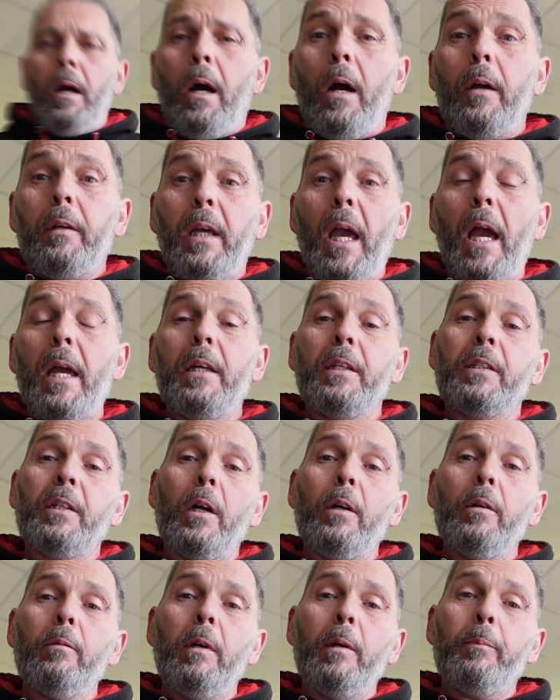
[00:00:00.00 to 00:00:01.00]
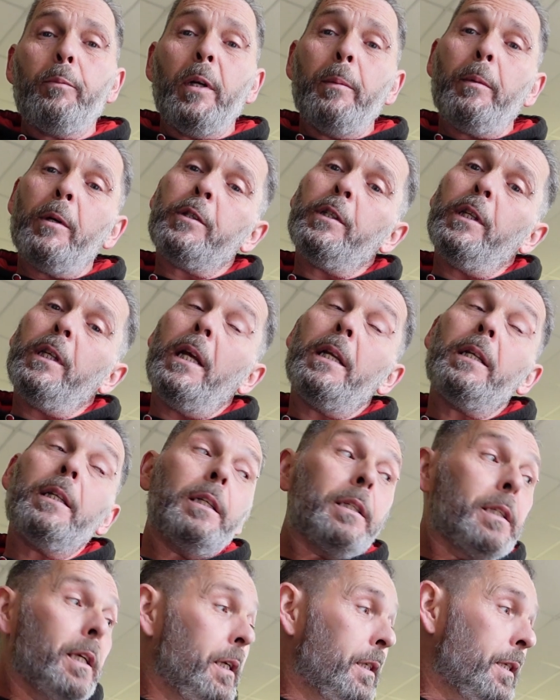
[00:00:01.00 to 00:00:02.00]
Okay, so we're pretty much at the end of
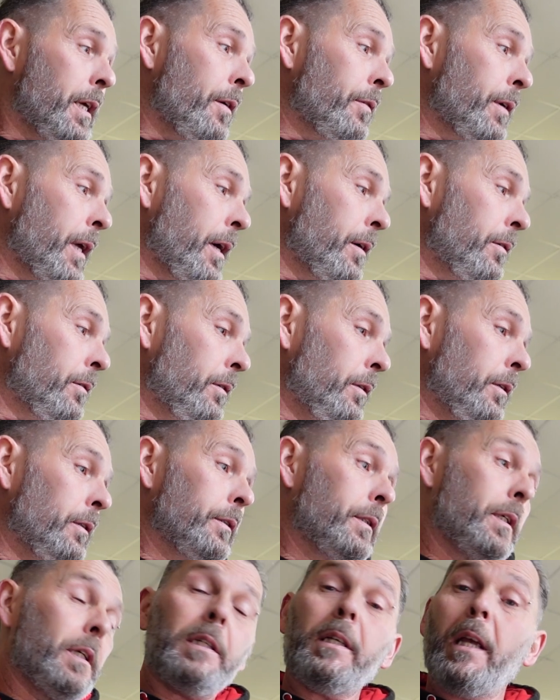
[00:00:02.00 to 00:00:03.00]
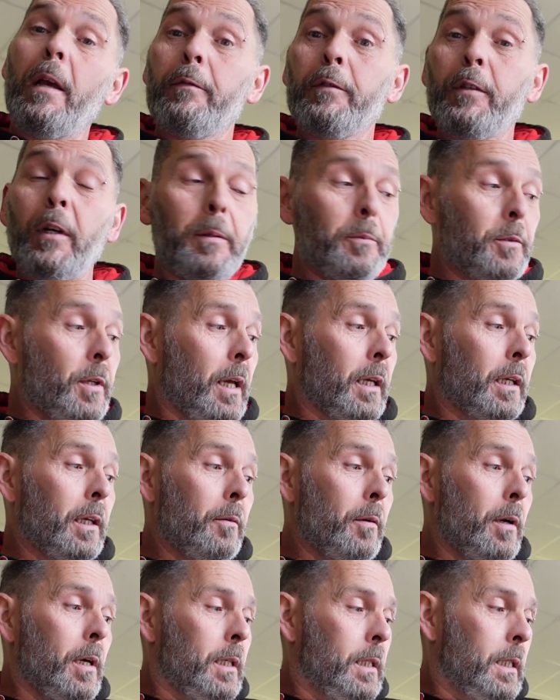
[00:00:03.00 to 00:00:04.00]
the detail now on this F-Type
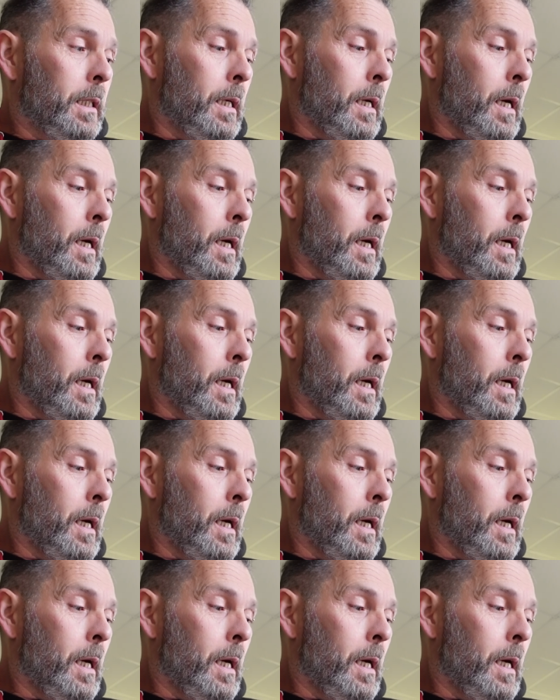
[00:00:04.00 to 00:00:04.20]
Jaguar.